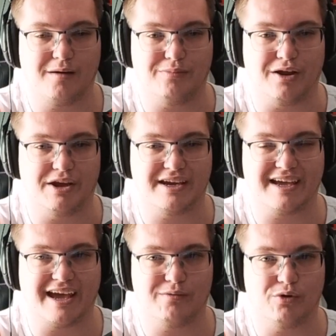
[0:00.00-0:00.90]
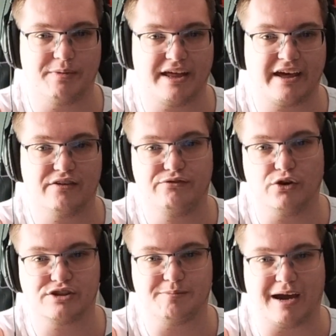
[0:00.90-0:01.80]
but AKA will be at
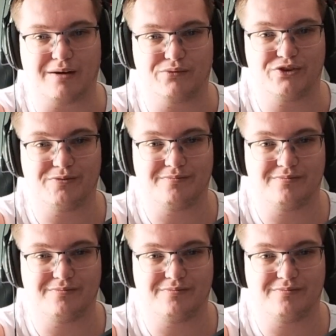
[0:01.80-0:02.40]
£30.